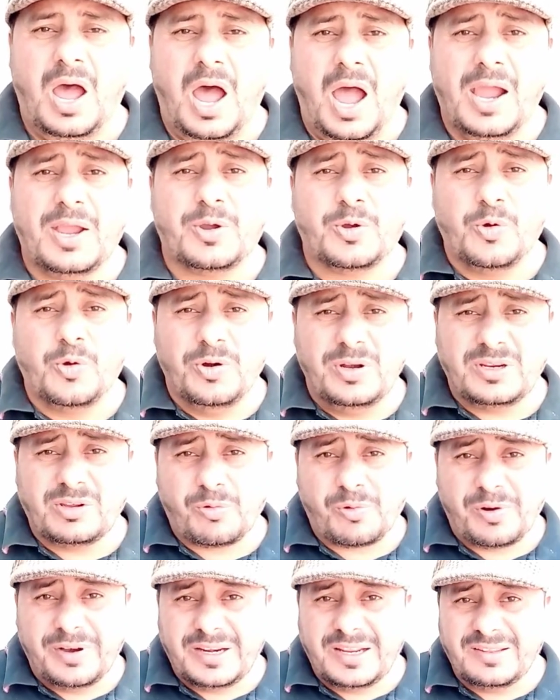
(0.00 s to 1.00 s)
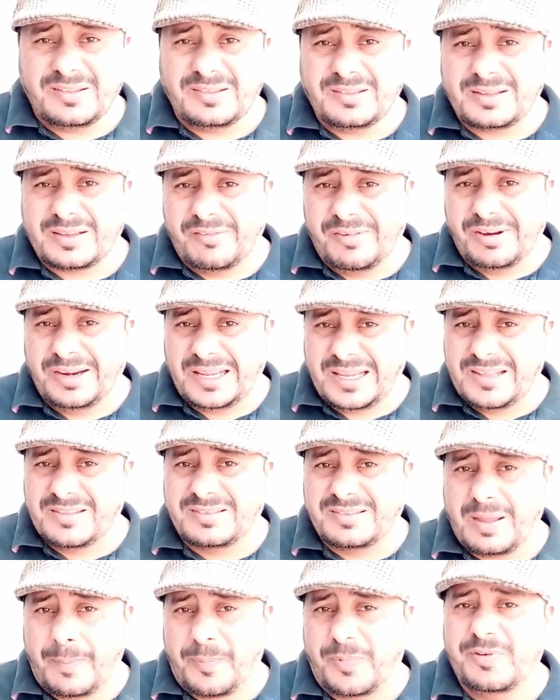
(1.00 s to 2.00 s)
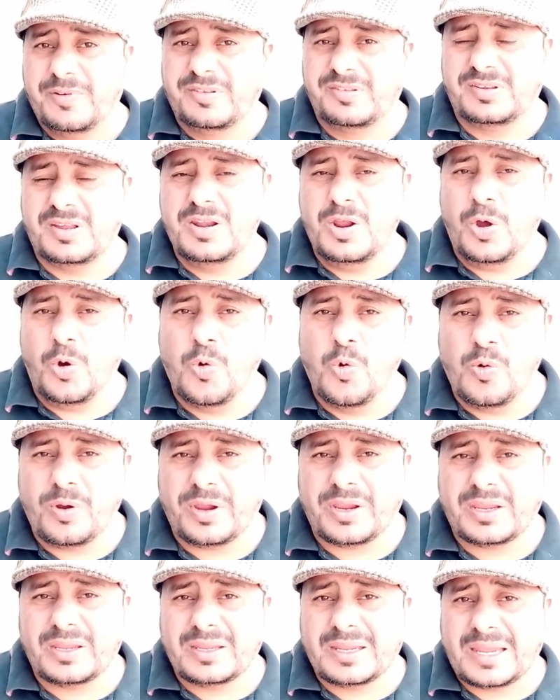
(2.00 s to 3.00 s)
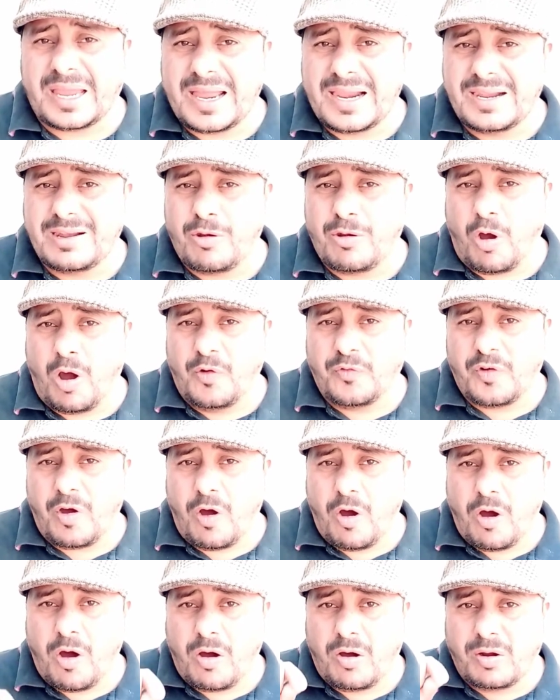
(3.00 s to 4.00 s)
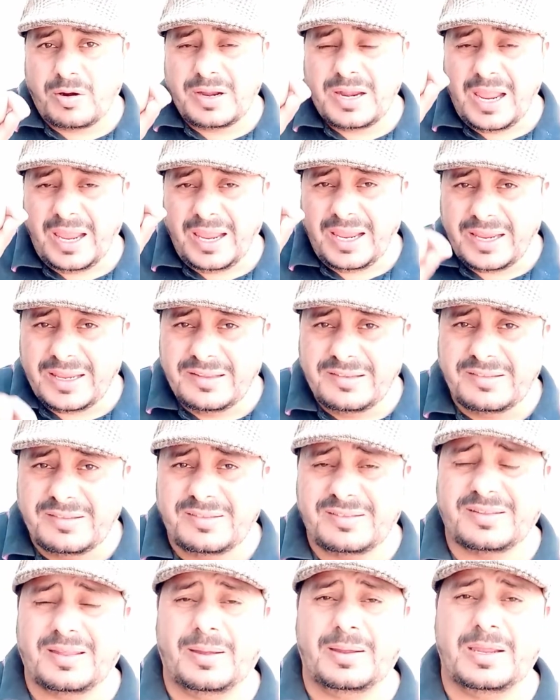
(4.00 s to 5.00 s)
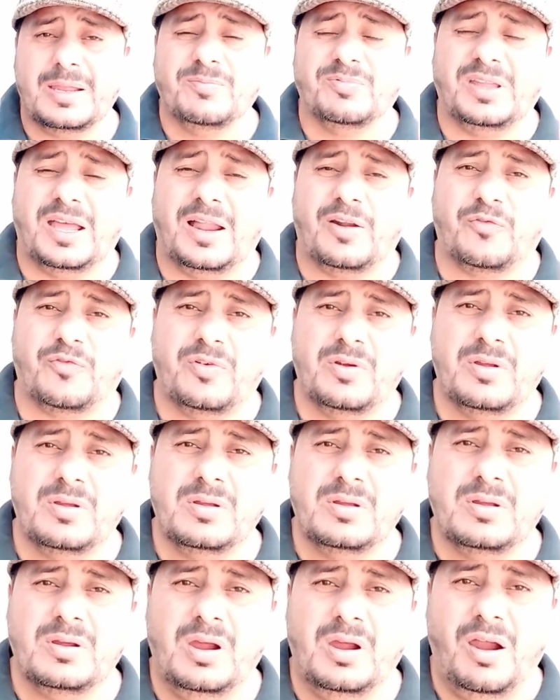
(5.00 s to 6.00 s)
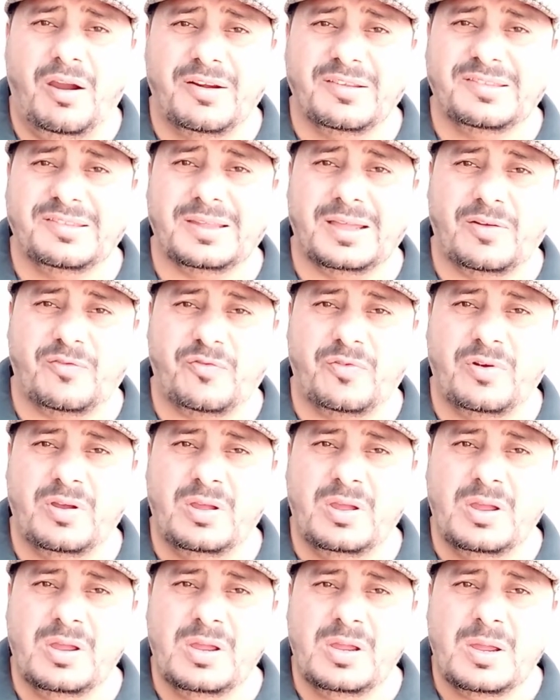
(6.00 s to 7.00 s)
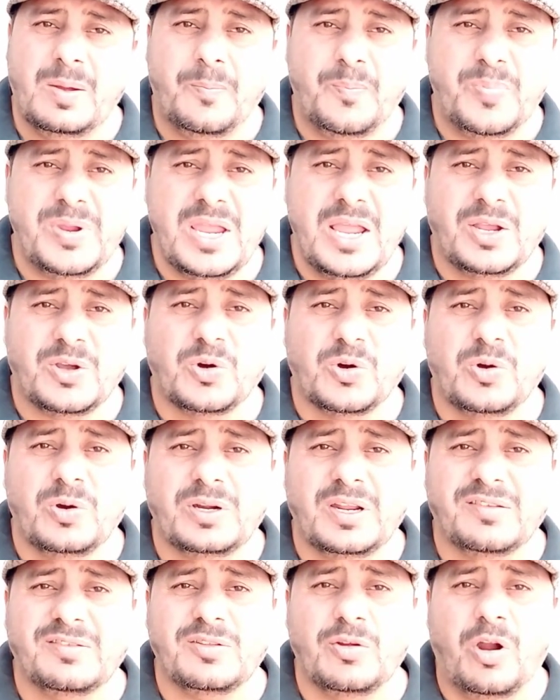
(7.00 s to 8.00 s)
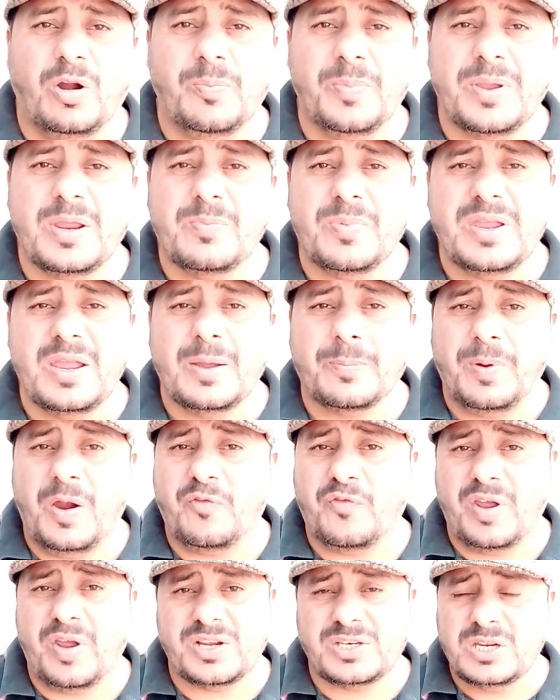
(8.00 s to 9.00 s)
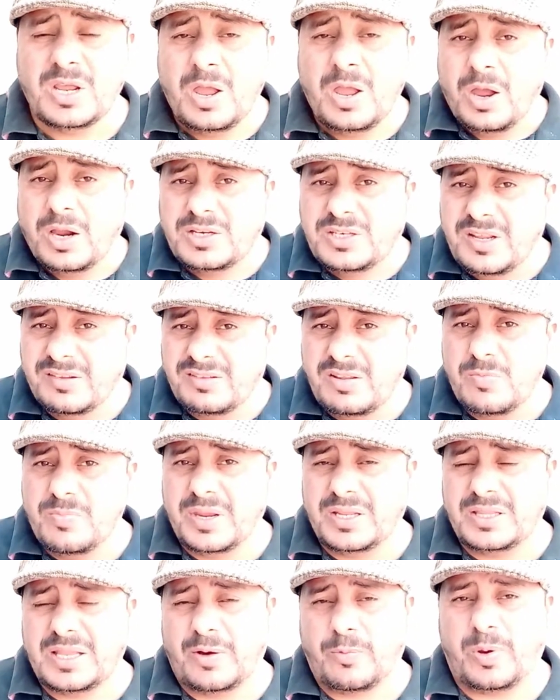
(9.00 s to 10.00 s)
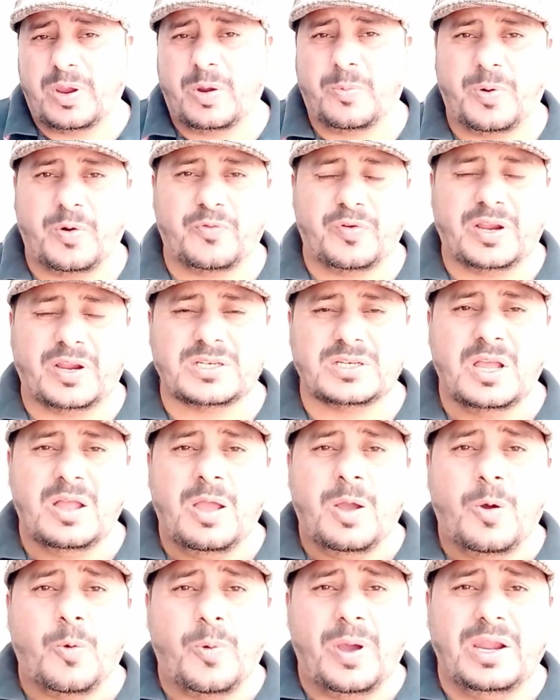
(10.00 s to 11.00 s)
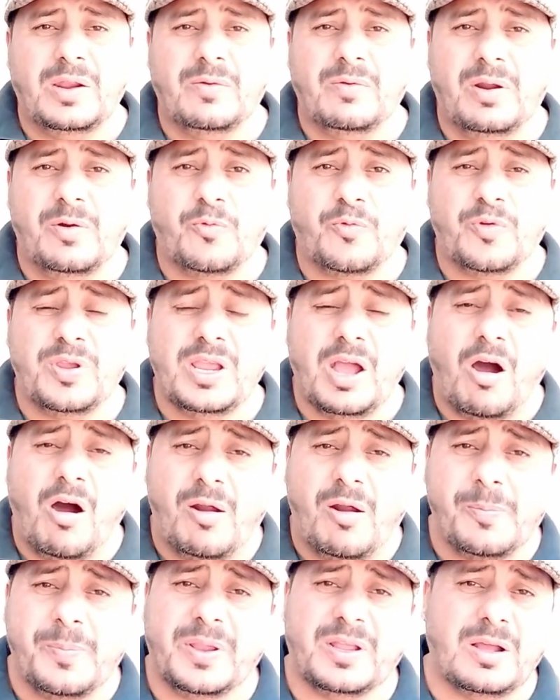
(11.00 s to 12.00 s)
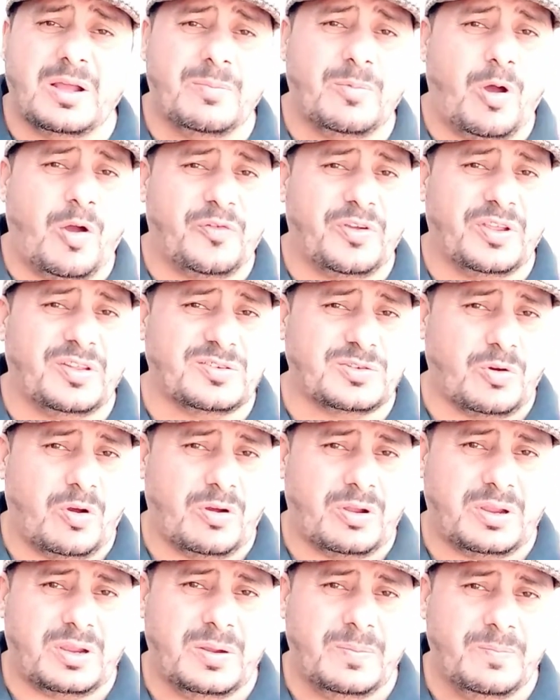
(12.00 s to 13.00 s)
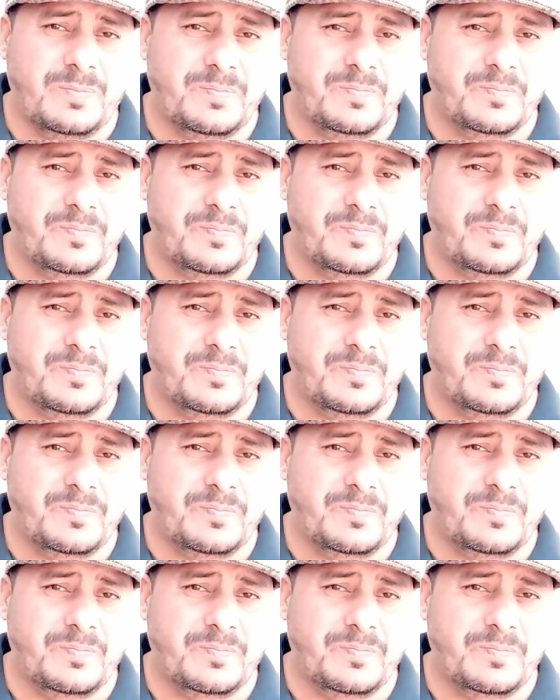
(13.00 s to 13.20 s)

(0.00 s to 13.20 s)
A good critic is the person who can laugh on herself. Being cool does not mean being perfect, doesn't mean that we are perfect. Whenever we are, become laughing stock.